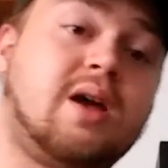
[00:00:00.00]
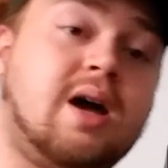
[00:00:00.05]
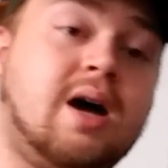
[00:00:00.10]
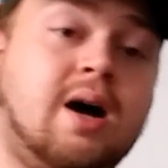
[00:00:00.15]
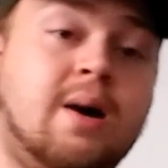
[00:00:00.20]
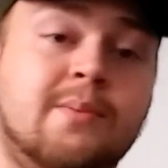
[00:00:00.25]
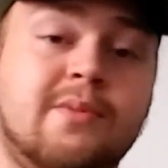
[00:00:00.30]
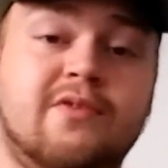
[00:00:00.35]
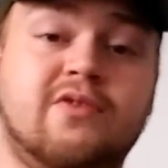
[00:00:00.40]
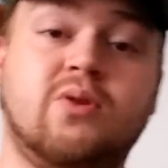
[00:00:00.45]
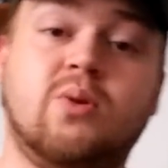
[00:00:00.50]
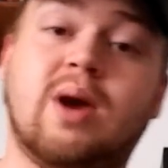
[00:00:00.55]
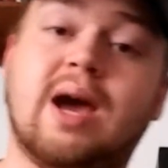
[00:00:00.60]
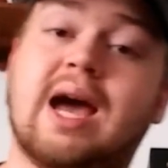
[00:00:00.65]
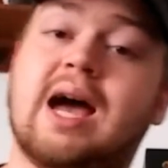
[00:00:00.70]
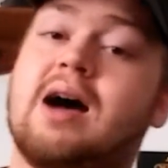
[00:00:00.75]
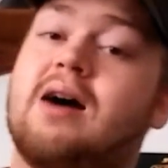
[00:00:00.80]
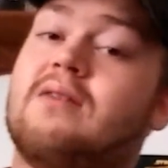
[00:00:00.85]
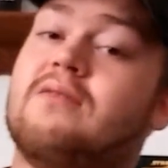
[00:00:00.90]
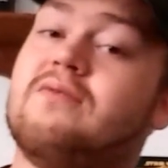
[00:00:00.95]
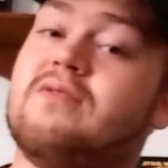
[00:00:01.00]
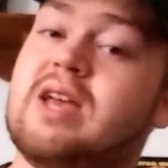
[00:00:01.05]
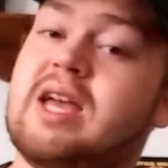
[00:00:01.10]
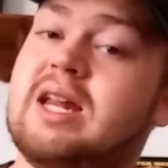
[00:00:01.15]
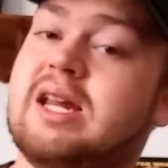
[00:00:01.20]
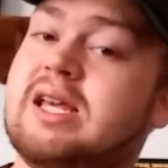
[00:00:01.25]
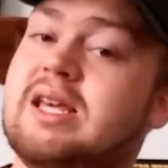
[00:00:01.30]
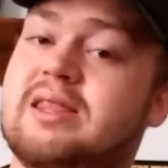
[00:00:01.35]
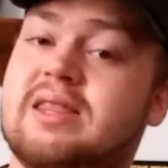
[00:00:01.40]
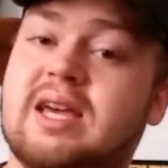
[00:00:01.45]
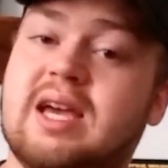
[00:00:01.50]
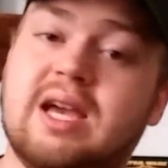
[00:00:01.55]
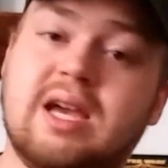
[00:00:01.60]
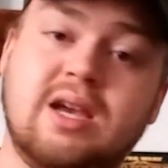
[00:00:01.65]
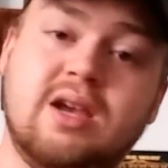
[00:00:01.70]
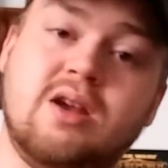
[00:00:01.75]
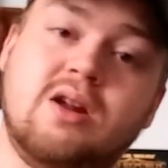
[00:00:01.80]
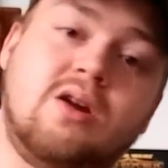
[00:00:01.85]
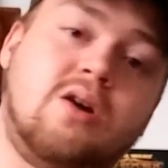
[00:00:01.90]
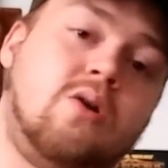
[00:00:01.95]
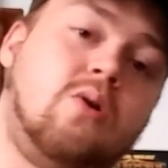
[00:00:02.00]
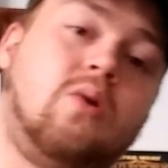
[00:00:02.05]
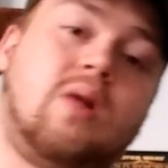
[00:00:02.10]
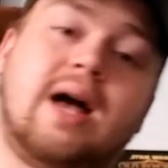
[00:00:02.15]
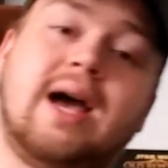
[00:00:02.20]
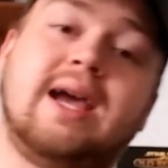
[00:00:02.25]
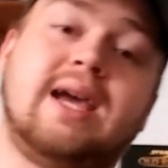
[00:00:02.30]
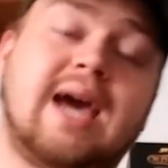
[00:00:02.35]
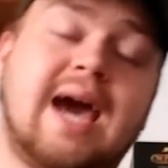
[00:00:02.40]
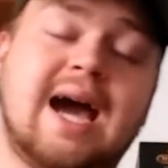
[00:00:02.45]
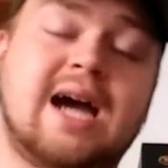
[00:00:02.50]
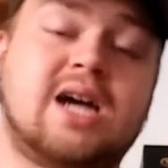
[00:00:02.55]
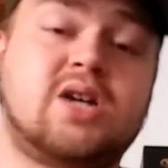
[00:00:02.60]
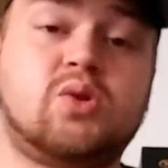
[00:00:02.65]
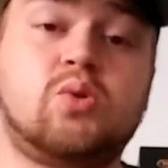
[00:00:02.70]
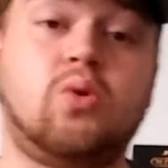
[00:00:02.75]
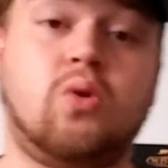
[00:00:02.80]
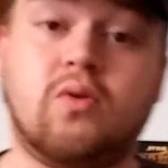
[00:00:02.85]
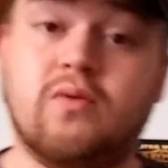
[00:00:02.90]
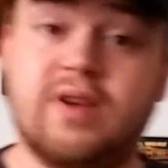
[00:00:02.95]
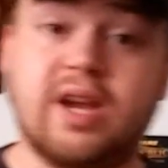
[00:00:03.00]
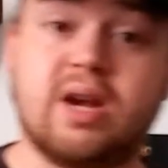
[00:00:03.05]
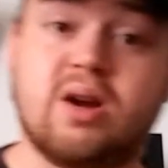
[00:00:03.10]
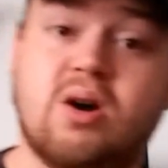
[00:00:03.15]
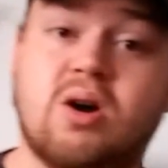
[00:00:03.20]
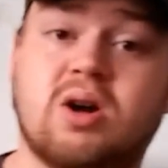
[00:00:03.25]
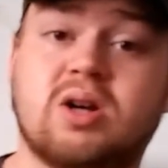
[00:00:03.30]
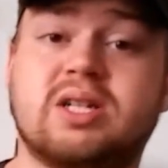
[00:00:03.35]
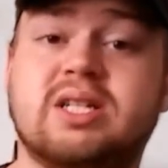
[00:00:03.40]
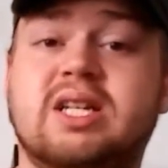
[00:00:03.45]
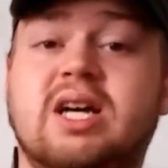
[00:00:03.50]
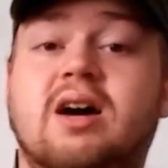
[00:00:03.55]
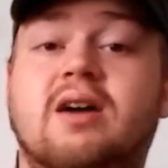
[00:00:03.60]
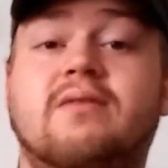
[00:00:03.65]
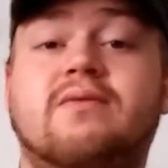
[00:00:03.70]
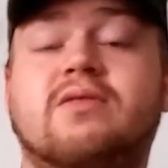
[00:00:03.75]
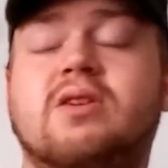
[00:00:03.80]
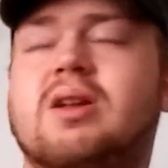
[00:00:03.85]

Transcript: If you have anything, like actual VR stuff,